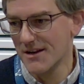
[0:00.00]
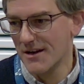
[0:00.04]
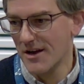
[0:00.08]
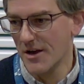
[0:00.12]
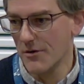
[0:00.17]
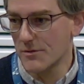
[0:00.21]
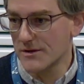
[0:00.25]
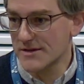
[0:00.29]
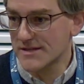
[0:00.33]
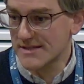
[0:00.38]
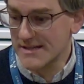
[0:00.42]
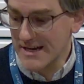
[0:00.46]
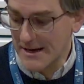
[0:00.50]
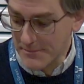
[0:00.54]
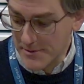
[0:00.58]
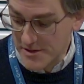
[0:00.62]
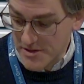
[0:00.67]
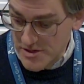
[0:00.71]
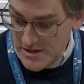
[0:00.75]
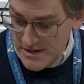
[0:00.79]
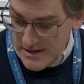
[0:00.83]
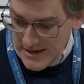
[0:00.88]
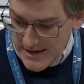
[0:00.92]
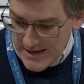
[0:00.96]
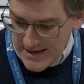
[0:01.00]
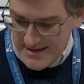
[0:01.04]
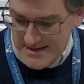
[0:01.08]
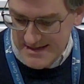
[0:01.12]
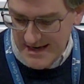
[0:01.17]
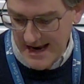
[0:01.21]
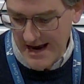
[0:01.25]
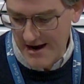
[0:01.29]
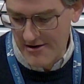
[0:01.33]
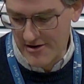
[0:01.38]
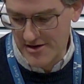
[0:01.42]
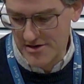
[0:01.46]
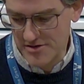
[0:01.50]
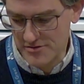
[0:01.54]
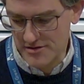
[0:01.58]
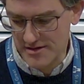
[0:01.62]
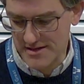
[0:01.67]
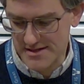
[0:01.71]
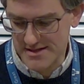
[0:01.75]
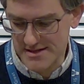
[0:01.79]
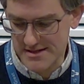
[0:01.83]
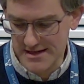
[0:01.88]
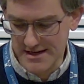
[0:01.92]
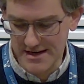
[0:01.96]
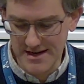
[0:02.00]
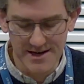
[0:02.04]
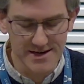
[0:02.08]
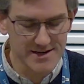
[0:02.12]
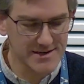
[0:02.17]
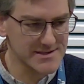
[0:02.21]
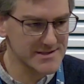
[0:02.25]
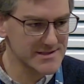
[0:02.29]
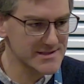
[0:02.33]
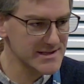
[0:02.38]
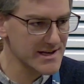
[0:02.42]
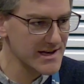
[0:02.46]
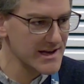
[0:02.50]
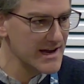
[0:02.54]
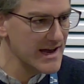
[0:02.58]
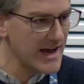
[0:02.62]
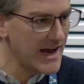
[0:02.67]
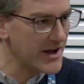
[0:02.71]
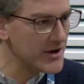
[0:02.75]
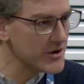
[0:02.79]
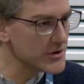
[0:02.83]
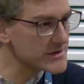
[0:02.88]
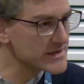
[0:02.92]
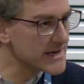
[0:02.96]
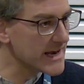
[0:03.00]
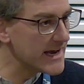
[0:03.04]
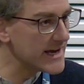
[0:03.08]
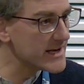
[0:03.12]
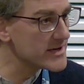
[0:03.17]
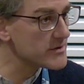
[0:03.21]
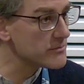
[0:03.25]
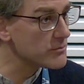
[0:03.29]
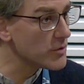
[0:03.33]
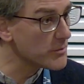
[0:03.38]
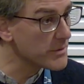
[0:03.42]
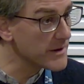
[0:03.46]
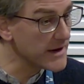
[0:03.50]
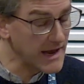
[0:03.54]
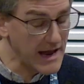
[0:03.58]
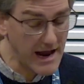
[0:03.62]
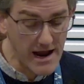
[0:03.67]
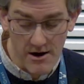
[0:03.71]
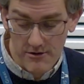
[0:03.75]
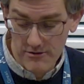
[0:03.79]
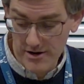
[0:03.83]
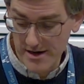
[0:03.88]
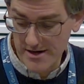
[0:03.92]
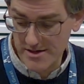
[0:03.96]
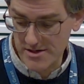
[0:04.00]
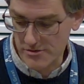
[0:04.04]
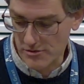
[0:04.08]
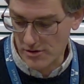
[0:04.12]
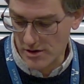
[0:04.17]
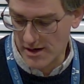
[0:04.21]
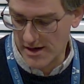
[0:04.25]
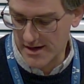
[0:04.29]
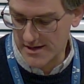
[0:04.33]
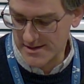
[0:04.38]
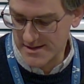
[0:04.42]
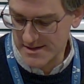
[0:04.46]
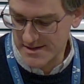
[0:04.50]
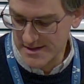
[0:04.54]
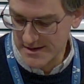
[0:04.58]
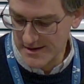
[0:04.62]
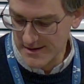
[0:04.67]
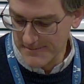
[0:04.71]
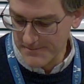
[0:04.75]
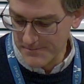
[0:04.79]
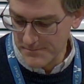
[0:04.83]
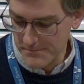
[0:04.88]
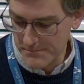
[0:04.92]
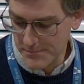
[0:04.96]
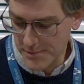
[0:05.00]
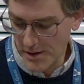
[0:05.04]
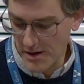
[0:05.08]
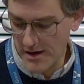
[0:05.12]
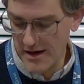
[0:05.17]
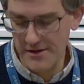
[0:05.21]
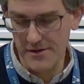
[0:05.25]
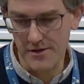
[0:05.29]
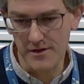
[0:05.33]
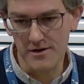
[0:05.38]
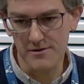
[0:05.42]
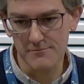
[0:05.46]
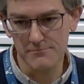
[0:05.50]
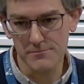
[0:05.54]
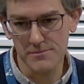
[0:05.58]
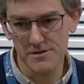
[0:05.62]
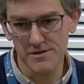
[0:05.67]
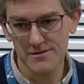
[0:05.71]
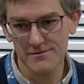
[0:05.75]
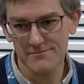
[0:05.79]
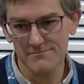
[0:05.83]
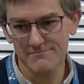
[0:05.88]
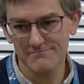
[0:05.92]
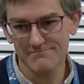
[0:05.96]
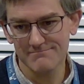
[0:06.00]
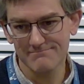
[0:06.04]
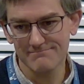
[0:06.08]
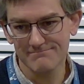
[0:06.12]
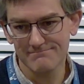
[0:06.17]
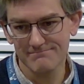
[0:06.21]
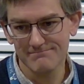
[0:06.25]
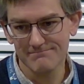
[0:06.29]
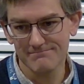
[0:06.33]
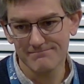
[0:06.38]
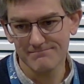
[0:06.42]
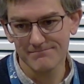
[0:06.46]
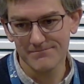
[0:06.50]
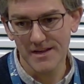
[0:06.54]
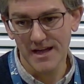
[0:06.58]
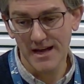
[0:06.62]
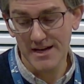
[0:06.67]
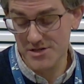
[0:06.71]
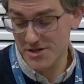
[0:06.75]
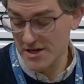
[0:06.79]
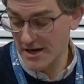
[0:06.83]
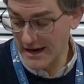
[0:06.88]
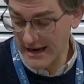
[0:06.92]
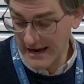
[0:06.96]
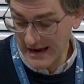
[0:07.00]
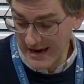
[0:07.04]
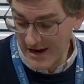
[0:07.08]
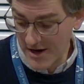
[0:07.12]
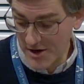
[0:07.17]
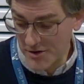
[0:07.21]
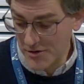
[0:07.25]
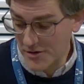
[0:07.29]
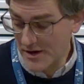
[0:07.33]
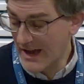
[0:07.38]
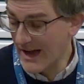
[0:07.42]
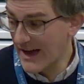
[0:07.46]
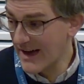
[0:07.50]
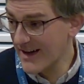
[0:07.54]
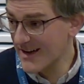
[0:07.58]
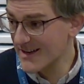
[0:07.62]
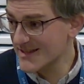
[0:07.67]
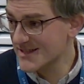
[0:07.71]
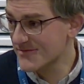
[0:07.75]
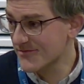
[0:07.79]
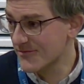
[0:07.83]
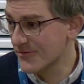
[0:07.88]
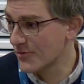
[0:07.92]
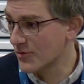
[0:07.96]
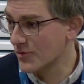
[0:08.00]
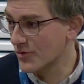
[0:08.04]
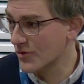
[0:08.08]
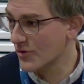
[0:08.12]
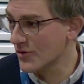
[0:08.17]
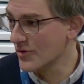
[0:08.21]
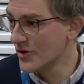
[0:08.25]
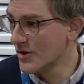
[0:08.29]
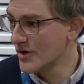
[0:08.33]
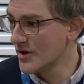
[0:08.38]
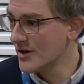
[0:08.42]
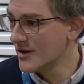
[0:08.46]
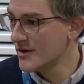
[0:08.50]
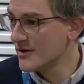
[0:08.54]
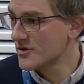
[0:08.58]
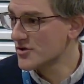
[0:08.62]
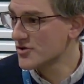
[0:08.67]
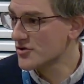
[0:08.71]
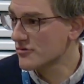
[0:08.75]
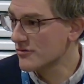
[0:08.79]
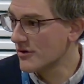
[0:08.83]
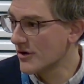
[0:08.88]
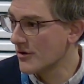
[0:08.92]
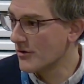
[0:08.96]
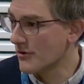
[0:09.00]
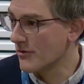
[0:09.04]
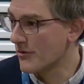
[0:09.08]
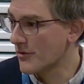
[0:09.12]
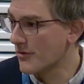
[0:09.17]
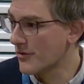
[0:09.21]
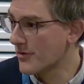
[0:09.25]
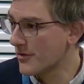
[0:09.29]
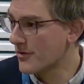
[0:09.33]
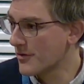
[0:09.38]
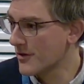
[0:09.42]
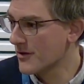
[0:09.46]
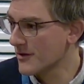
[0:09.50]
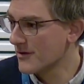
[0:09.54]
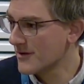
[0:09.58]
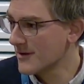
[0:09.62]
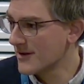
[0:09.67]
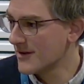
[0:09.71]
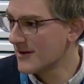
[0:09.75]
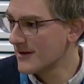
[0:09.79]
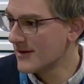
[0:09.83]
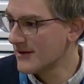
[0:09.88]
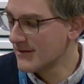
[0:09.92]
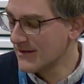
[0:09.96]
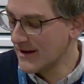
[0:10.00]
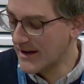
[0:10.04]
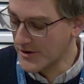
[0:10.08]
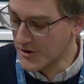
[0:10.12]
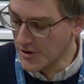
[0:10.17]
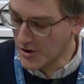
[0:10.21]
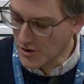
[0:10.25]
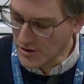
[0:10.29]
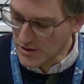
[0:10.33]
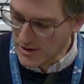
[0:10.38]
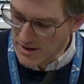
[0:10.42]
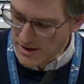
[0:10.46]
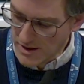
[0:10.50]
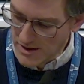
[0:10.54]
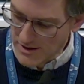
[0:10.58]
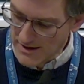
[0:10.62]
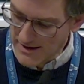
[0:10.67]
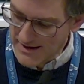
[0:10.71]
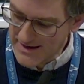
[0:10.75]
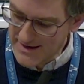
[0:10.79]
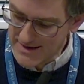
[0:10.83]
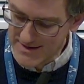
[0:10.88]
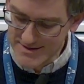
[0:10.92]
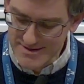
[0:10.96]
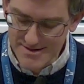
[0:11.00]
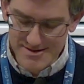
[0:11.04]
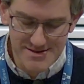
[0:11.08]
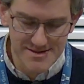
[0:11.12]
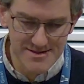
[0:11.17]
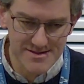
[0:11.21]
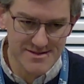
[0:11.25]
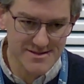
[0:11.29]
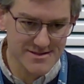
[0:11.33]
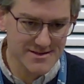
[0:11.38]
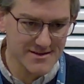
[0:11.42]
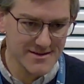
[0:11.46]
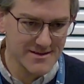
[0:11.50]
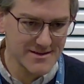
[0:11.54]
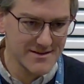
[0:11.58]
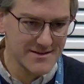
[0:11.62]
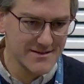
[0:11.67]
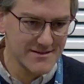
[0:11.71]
who will establish these characteristics and whose kingdom will be characterized by them. Actually, a king who cares for truth and not lies,